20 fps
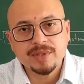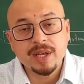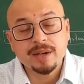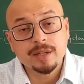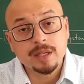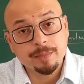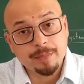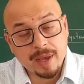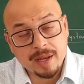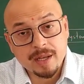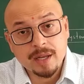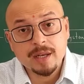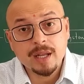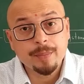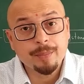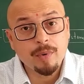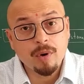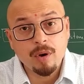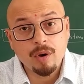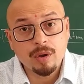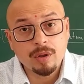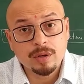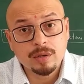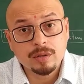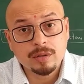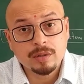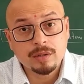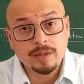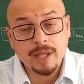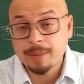are dependent
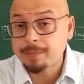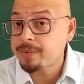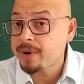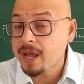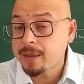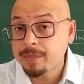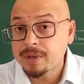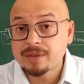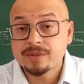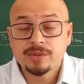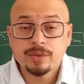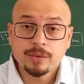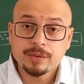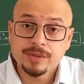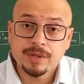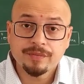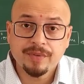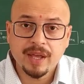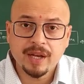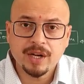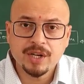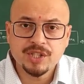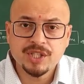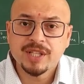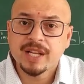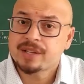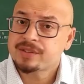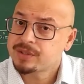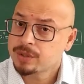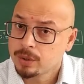upon that primary source of energy,
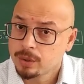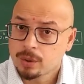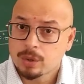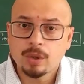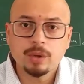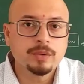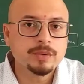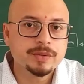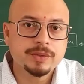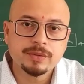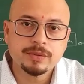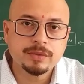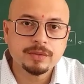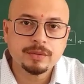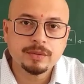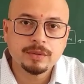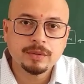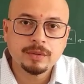that is glucose.